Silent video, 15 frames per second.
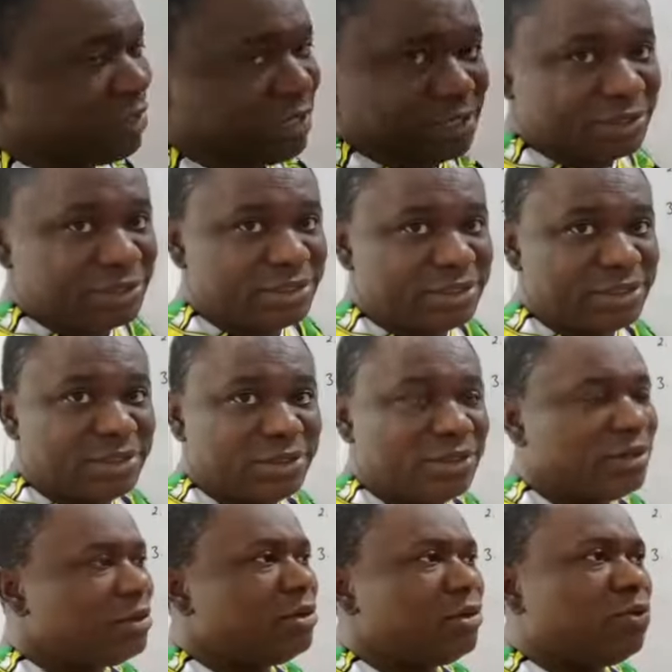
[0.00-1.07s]
rains.
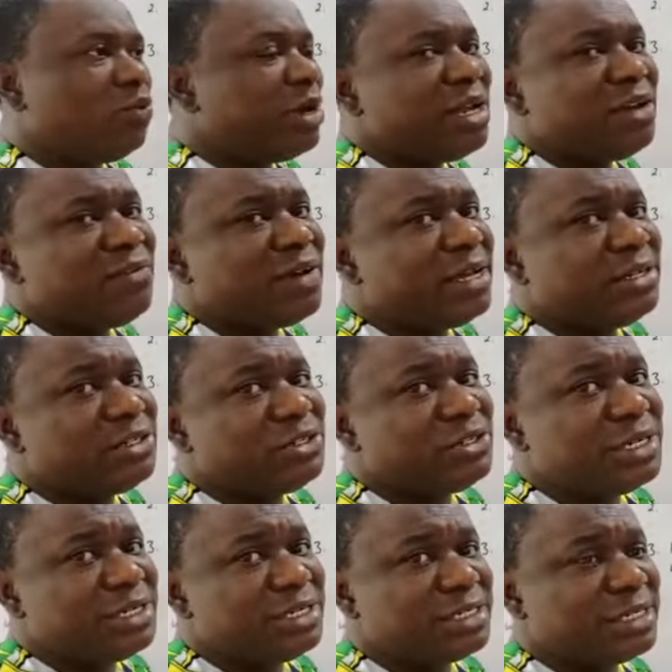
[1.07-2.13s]
Whenever it
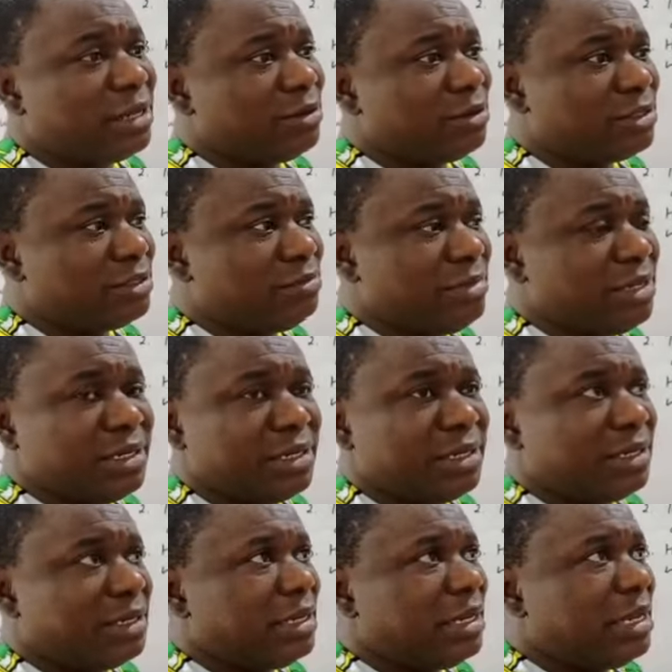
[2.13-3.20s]
rains cannot
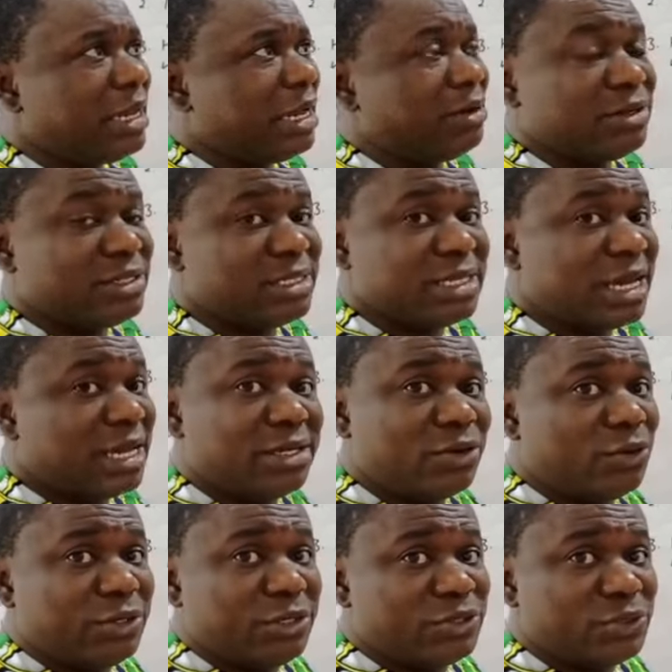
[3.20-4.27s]
stand
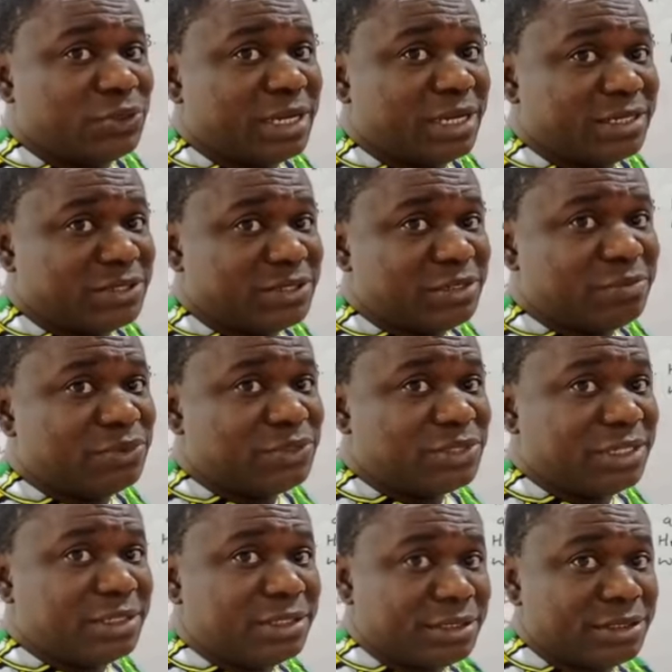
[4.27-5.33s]
on its own as a simple
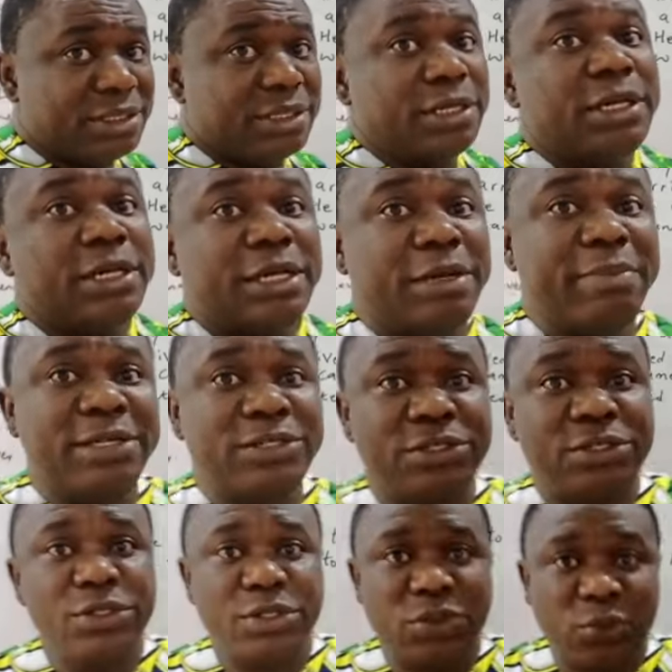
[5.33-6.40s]
sentence.
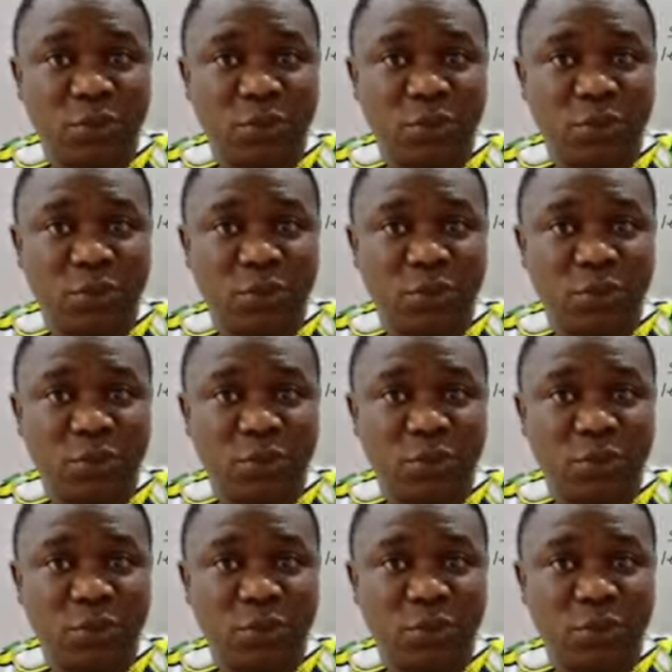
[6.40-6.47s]
Imagine just